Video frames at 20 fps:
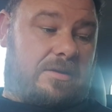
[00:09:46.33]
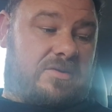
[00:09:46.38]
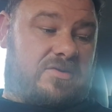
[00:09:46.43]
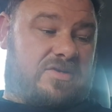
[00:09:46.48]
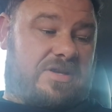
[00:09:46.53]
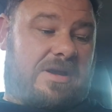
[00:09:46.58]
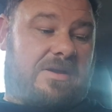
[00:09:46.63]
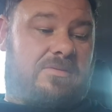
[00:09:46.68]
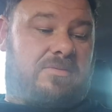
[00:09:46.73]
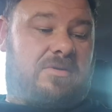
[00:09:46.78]

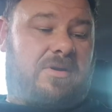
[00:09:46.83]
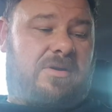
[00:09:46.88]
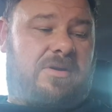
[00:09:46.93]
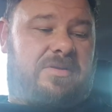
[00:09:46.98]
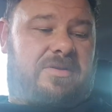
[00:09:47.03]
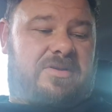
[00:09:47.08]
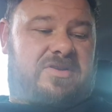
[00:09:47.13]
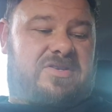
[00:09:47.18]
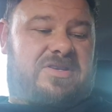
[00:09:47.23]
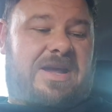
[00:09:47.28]
So none
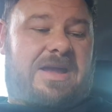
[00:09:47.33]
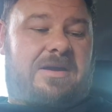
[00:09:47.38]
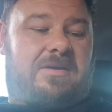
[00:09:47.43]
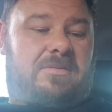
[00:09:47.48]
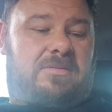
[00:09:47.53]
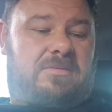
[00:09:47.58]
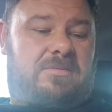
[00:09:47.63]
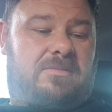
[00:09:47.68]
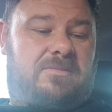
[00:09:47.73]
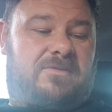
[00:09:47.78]
in the
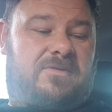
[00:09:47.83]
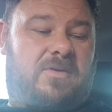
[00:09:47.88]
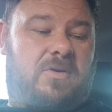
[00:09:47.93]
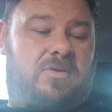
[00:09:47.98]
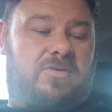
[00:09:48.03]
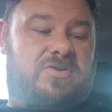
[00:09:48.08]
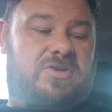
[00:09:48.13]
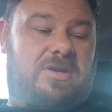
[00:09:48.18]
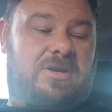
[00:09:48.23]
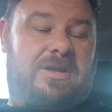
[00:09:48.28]
sale,
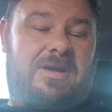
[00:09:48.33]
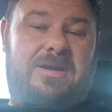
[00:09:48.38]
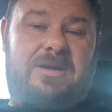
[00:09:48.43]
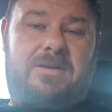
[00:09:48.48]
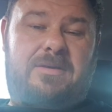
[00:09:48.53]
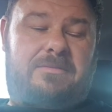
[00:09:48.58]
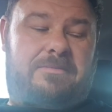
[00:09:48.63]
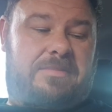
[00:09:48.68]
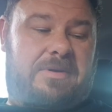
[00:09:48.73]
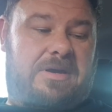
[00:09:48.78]
unfortunately,
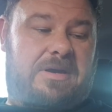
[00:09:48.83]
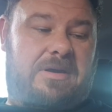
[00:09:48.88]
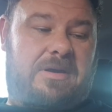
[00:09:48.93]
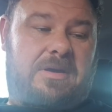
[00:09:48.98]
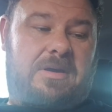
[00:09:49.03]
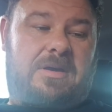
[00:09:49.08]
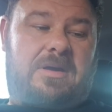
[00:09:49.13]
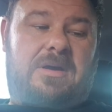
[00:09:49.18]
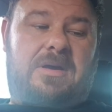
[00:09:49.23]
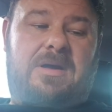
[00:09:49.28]
but
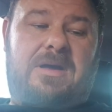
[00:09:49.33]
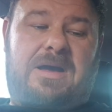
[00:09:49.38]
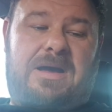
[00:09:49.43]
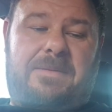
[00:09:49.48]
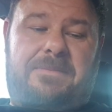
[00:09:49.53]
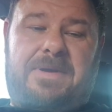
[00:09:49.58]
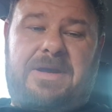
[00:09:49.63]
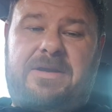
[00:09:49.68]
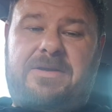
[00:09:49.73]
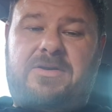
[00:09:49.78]
I
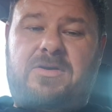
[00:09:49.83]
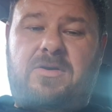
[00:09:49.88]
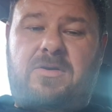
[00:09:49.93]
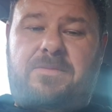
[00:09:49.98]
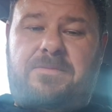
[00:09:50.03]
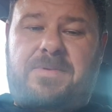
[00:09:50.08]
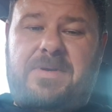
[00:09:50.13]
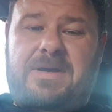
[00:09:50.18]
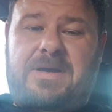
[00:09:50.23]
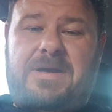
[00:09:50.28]
picked
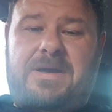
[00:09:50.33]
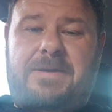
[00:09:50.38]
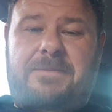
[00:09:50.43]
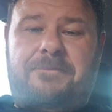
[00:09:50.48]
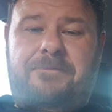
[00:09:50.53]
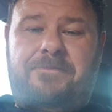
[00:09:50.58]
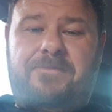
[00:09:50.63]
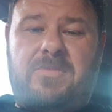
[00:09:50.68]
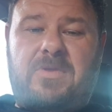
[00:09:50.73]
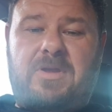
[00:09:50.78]
up
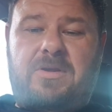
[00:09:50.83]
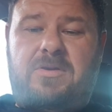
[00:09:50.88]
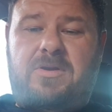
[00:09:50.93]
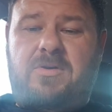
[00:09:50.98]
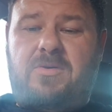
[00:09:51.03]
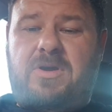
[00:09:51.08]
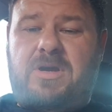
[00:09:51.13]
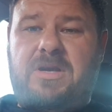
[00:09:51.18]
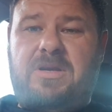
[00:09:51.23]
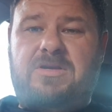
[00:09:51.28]

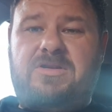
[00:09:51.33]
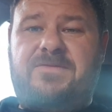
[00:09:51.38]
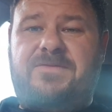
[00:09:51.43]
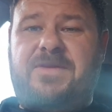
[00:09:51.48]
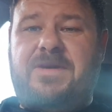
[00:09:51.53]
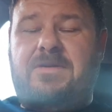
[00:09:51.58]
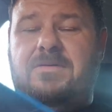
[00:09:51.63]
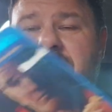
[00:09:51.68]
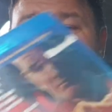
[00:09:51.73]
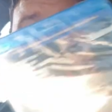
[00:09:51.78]
Nucleus
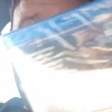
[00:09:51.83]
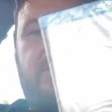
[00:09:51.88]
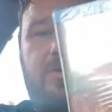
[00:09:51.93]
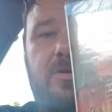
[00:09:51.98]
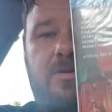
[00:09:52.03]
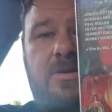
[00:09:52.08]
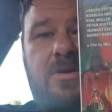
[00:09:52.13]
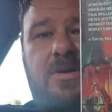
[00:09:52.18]
Films,